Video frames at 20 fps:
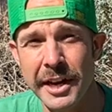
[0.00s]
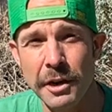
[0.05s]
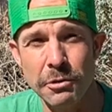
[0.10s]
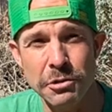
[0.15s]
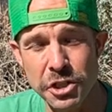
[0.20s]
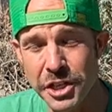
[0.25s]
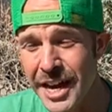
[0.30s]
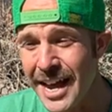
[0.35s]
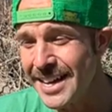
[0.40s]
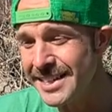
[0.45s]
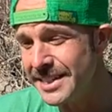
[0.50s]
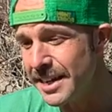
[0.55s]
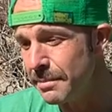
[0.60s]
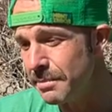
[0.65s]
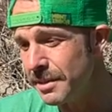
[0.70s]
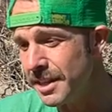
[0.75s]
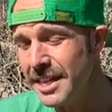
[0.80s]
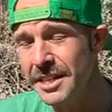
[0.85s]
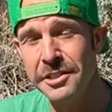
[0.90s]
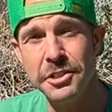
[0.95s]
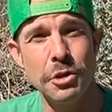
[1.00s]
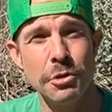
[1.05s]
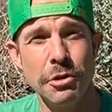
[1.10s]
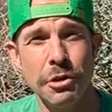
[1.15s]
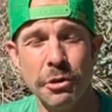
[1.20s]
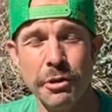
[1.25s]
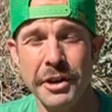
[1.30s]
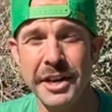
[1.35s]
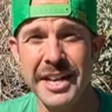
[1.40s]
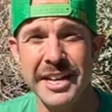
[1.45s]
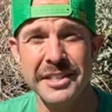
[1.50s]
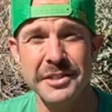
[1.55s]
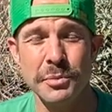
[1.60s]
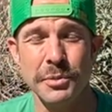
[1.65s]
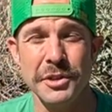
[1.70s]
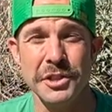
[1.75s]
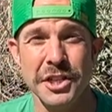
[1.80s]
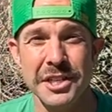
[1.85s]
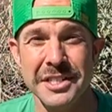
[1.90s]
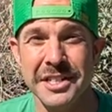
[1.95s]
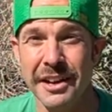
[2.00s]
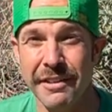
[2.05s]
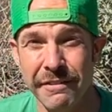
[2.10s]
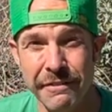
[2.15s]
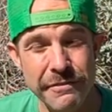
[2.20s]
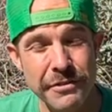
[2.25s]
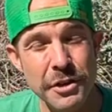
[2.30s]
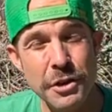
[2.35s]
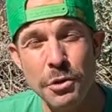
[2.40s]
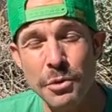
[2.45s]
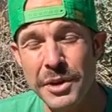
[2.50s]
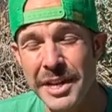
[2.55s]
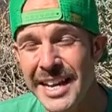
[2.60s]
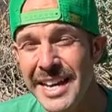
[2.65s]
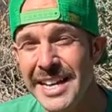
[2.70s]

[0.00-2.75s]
that'll jazz up these two ingredients with just a few